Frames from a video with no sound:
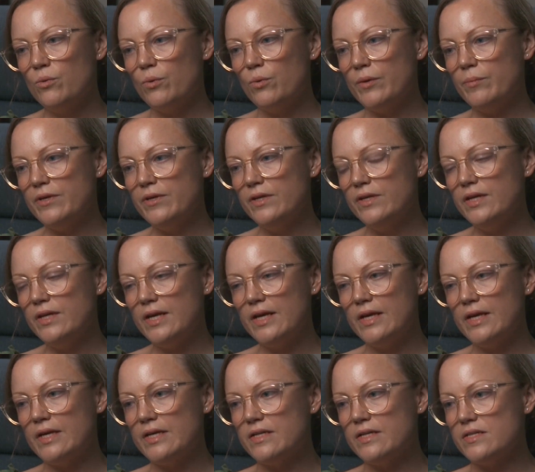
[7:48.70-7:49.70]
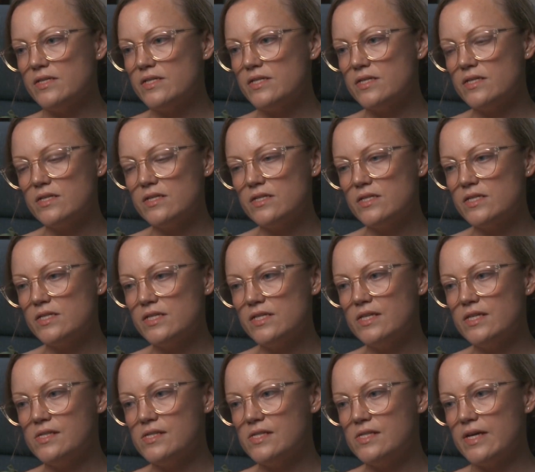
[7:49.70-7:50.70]
women, and to
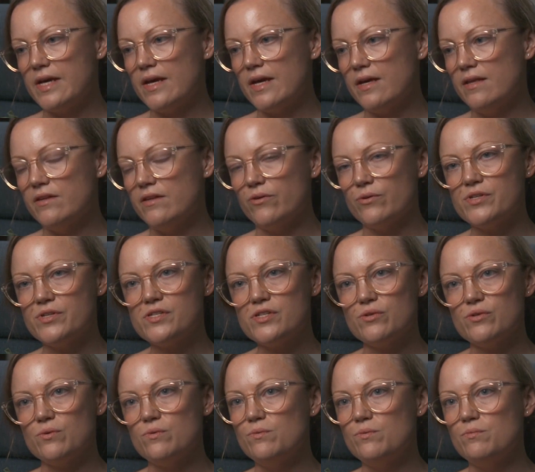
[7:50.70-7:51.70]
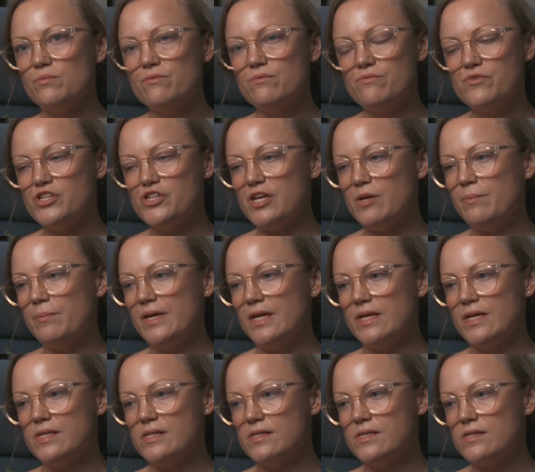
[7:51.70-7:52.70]
this day, there are still
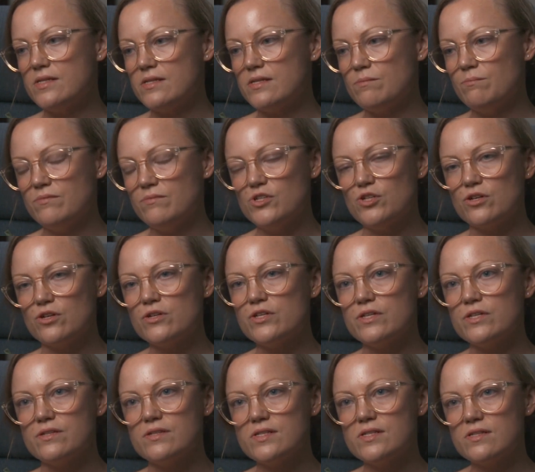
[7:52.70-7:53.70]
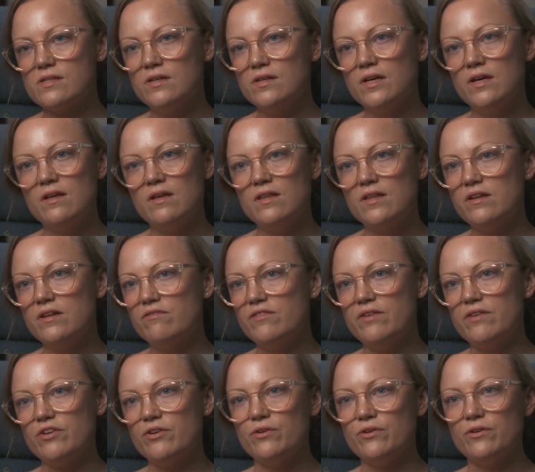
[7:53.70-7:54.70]
GPs, doctors that have
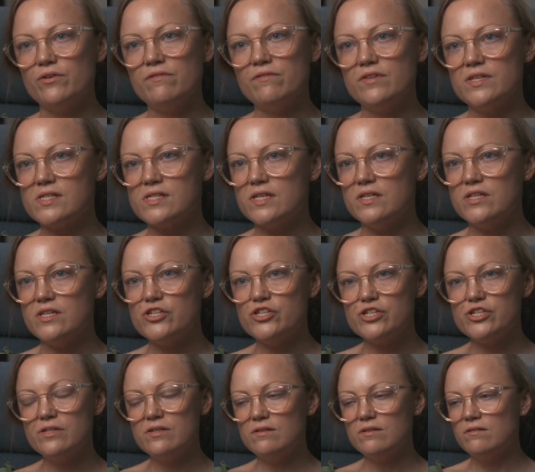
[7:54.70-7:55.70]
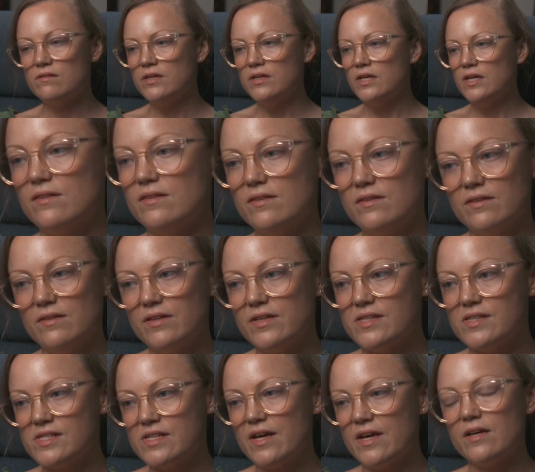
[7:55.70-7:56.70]
never heard of this condition.
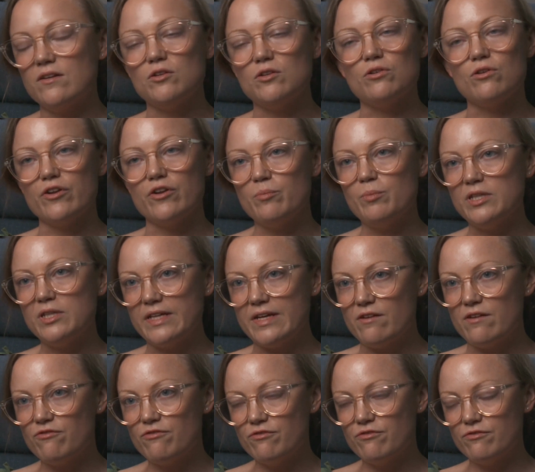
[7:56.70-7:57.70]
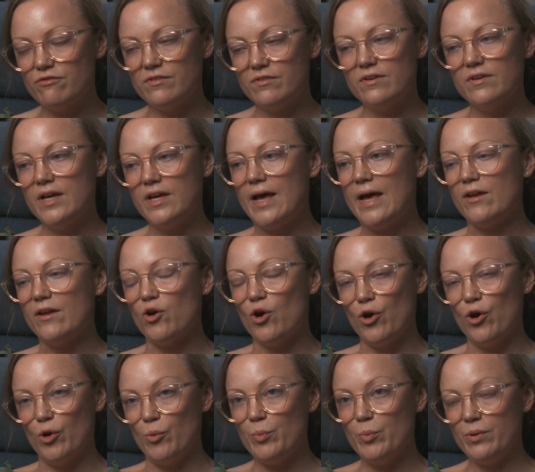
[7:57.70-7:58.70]
It's taken a lot of belief and
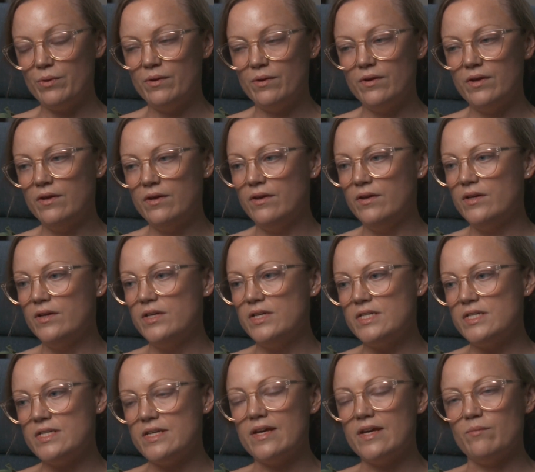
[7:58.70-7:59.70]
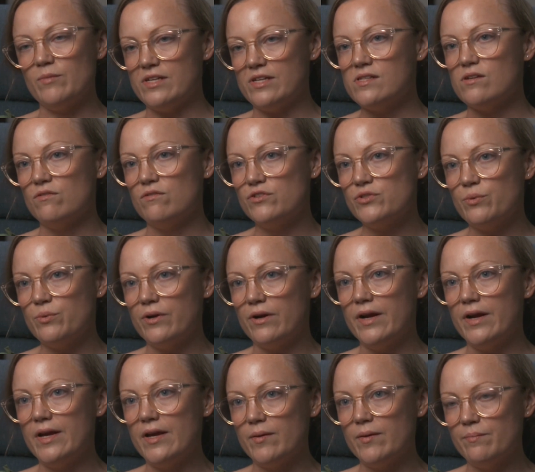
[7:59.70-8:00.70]
hope to get myself to where
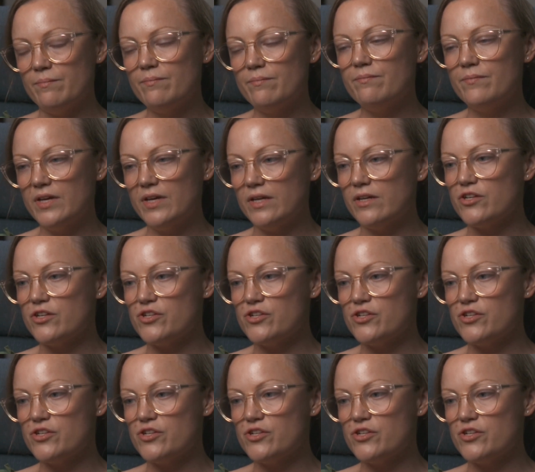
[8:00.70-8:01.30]
I am, and